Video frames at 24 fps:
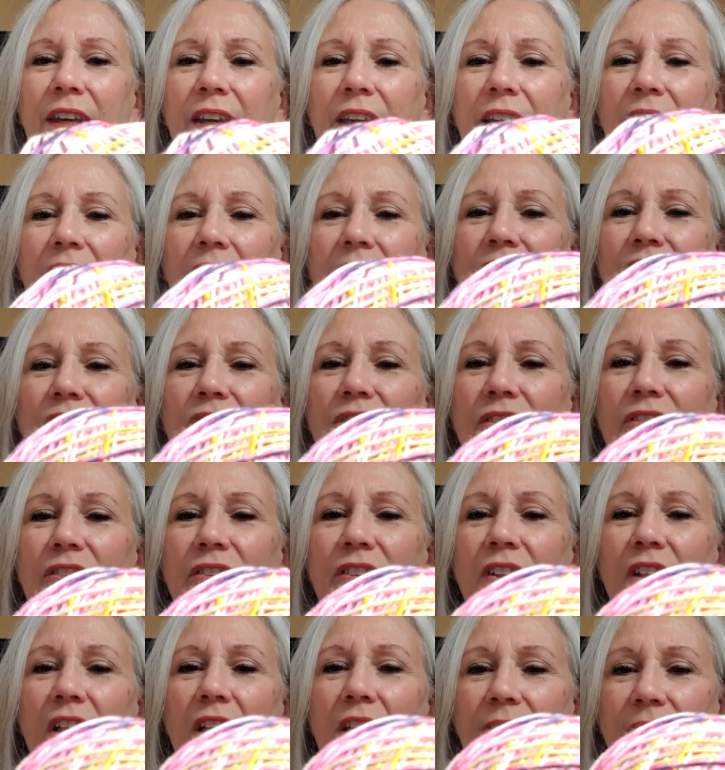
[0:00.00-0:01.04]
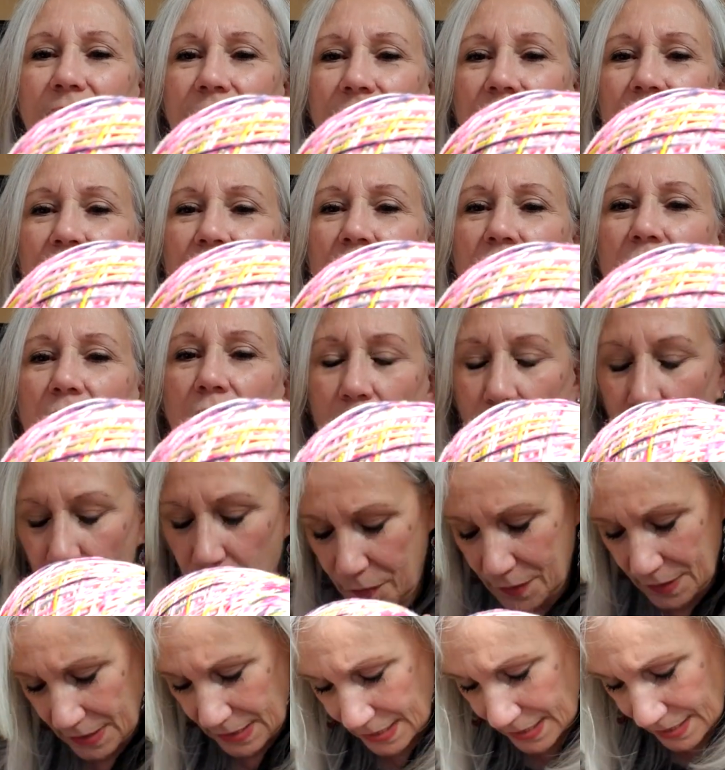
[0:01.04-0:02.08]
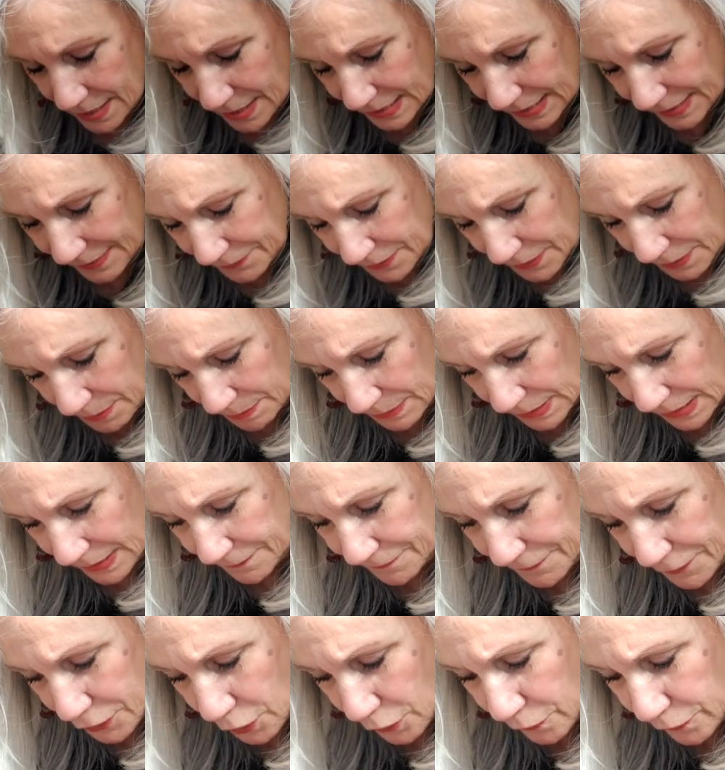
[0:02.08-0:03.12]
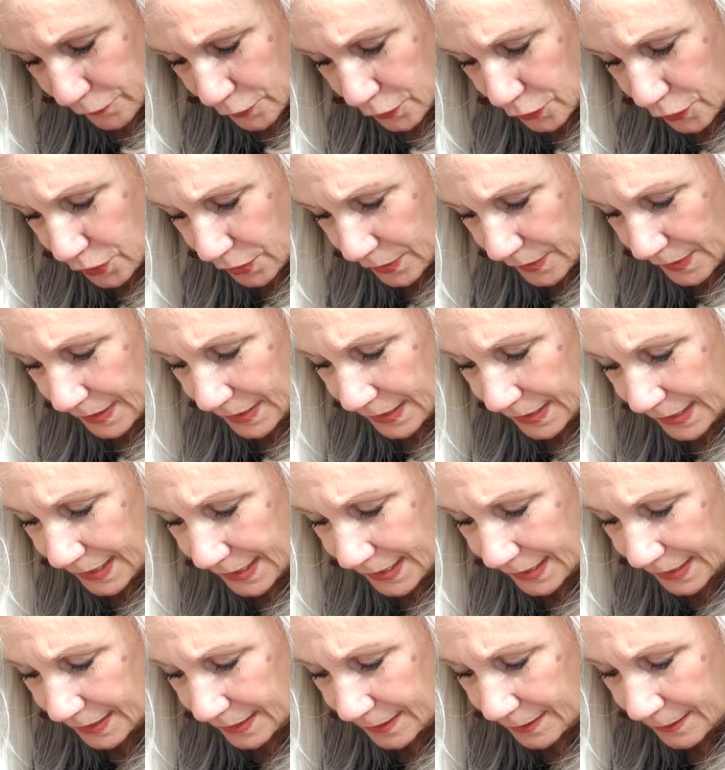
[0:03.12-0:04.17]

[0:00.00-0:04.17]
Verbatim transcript: I just love it. Hopefully I'll have some left over so that I can...